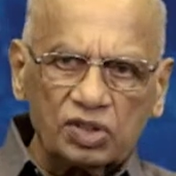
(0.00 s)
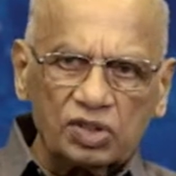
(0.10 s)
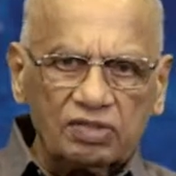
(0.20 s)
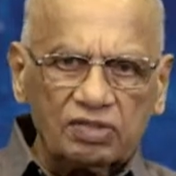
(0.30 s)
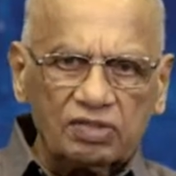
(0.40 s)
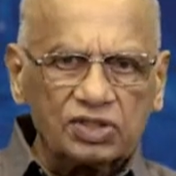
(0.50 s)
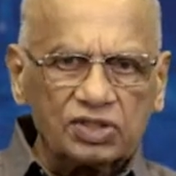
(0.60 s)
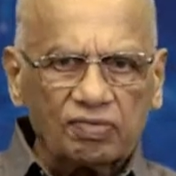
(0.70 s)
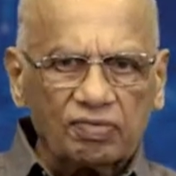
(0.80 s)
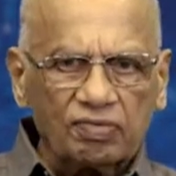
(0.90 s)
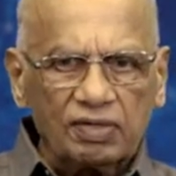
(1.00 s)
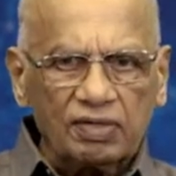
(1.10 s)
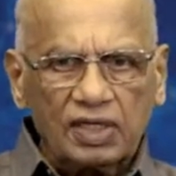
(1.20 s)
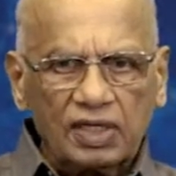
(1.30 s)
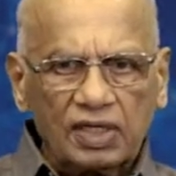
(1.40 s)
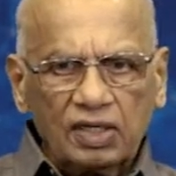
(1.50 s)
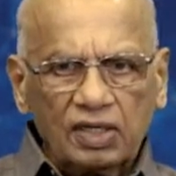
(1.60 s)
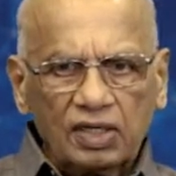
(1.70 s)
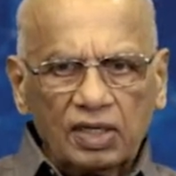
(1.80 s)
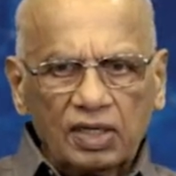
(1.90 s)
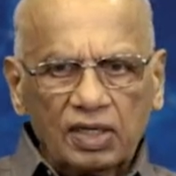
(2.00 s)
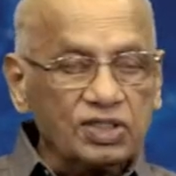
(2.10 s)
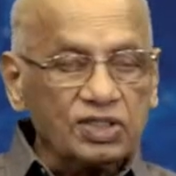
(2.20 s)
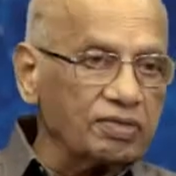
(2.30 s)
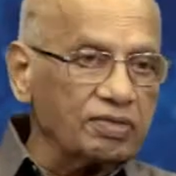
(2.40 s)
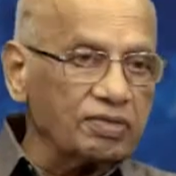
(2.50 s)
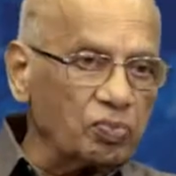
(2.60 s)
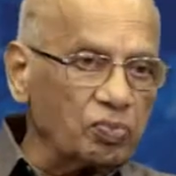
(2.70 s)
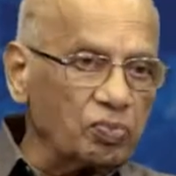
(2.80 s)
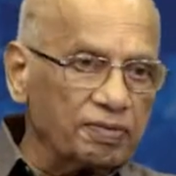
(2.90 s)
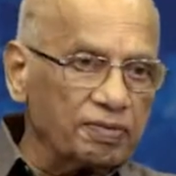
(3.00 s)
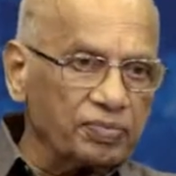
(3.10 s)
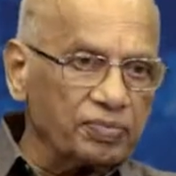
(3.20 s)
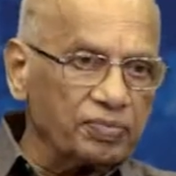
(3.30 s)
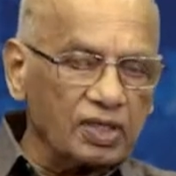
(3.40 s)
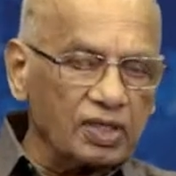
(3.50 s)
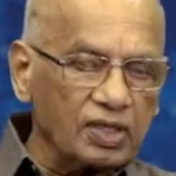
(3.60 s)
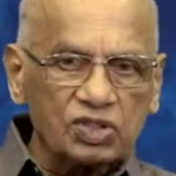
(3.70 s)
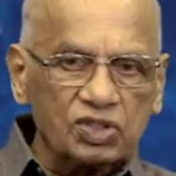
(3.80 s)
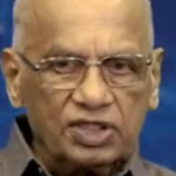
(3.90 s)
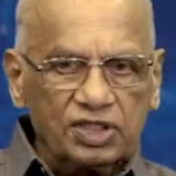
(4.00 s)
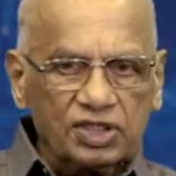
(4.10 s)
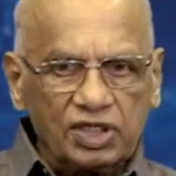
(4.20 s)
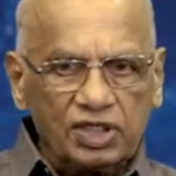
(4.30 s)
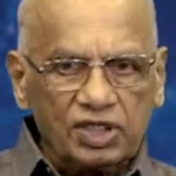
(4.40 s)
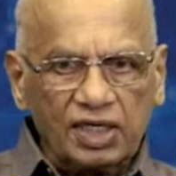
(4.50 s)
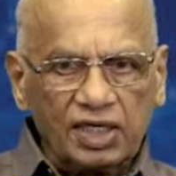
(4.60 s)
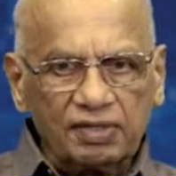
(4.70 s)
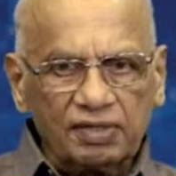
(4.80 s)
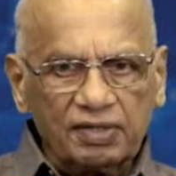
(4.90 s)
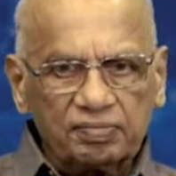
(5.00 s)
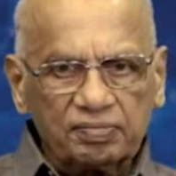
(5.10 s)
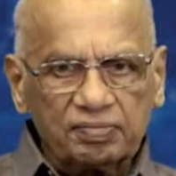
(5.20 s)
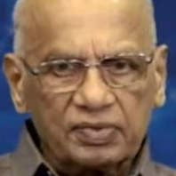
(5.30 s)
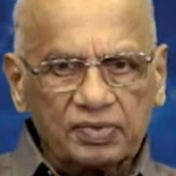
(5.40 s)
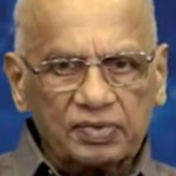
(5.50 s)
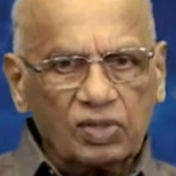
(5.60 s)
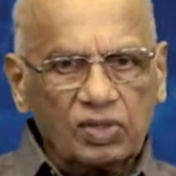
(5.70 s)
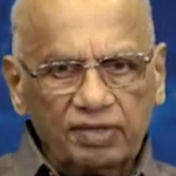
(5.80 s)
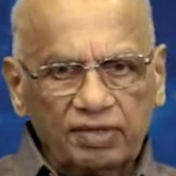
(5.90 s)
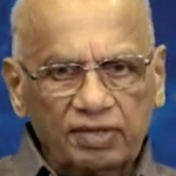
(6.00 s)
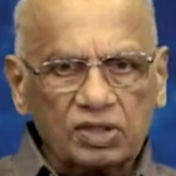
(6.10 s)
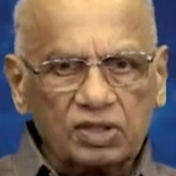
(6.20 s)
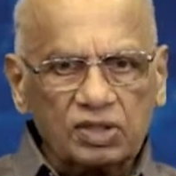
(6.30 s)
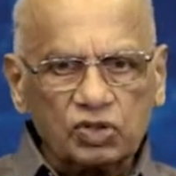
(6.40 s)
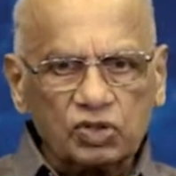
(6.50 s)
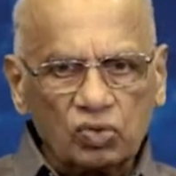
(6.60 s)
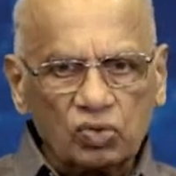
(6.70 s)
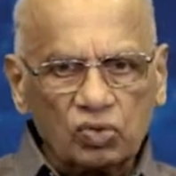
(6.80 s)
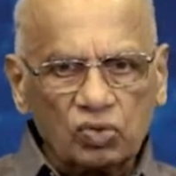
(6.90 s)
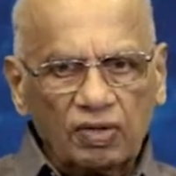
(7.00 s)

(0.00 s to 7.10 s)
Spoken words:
who received the Chitra valve is alive and well. He was a teacher at that time. Now he lives in Thrissur